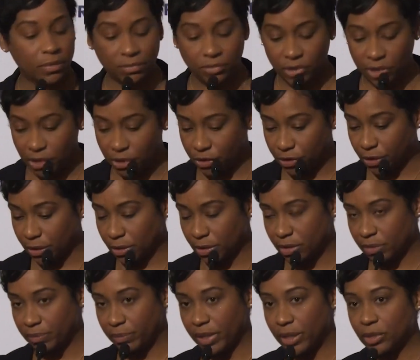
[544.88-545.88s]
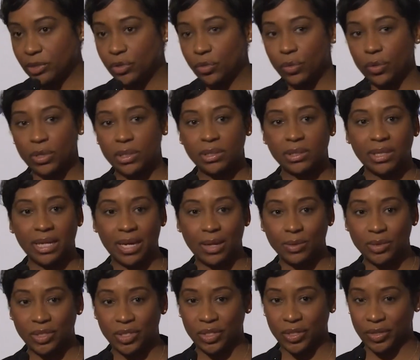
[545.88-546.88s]
of teachers, mentors,
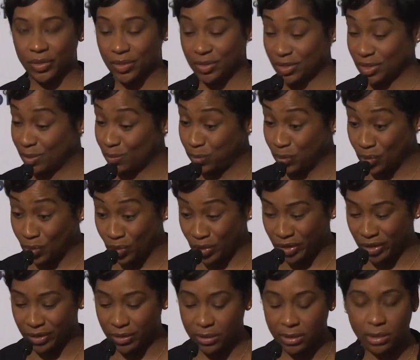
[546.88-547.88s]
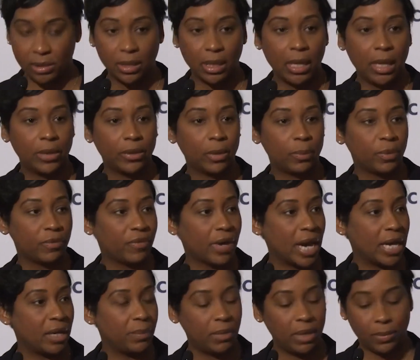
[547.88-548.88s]
counselors, employers that
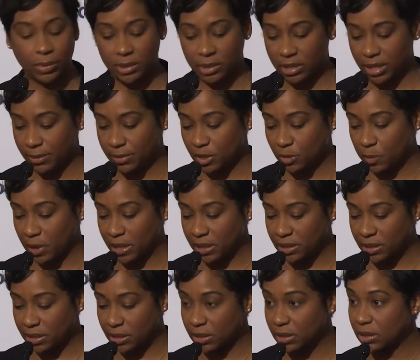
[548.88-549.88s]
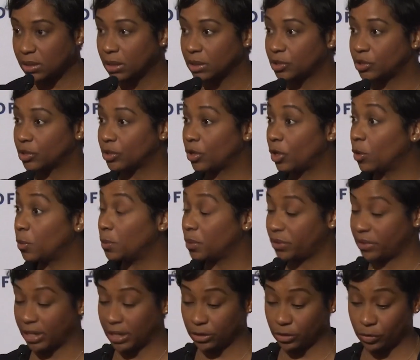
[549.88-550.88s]
provided me with safe spaces to cope
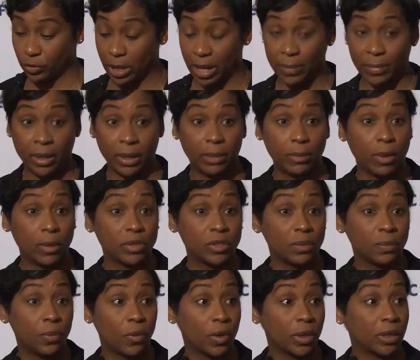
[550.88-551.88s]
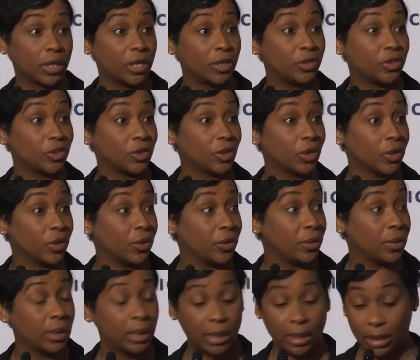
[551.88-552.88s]
with that trauma and, most importantly, to
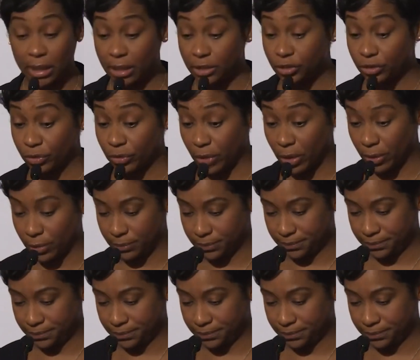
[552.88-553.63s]
learn and to grow.